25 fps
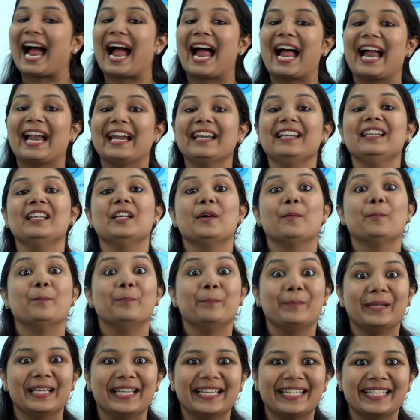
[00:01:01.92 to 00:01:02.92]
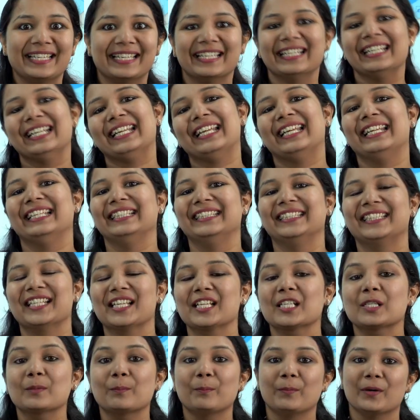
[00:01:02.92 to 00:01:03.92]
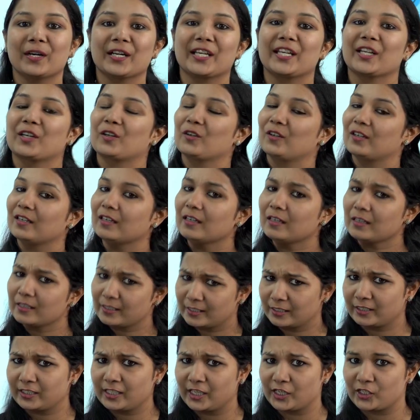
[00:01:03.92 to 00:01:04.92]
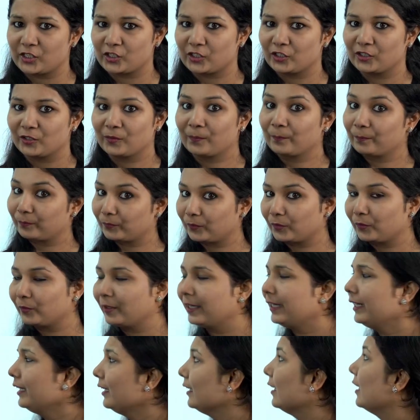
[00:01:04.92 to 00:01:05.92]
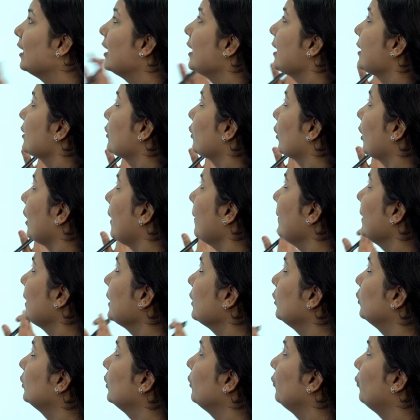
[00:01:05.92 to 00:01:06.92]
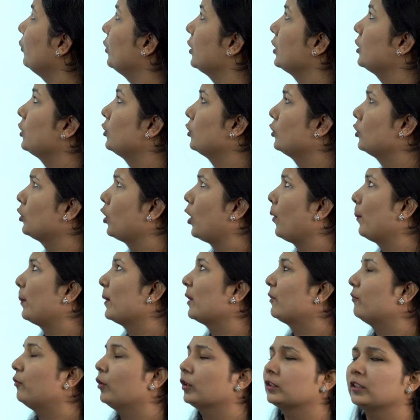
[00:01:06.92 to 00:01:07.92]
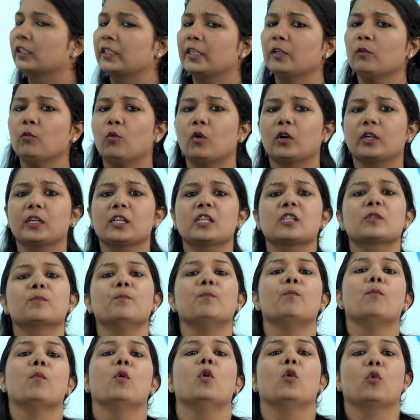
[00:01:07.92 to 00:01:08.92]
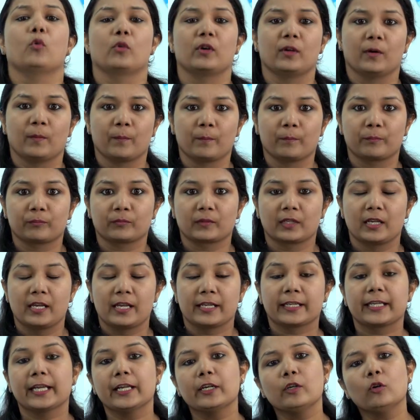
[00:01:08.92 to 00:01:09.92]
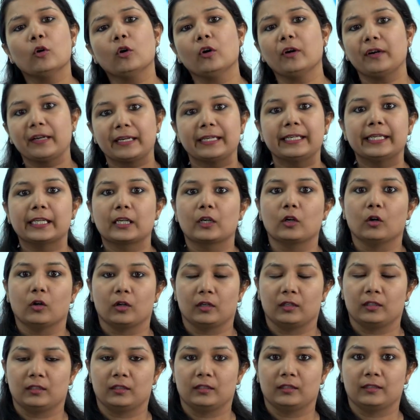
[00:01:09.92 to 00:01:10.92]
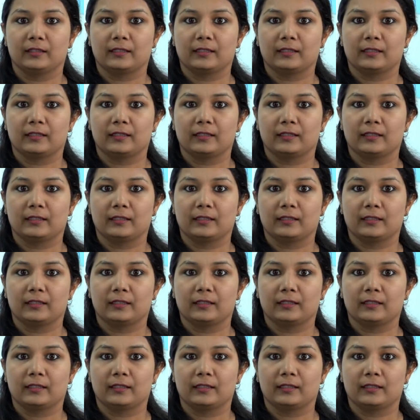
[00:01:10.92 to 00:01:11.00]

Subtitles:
and median in this particular session, right? So coming to the first topic for the day, what is mode? Can you all recall,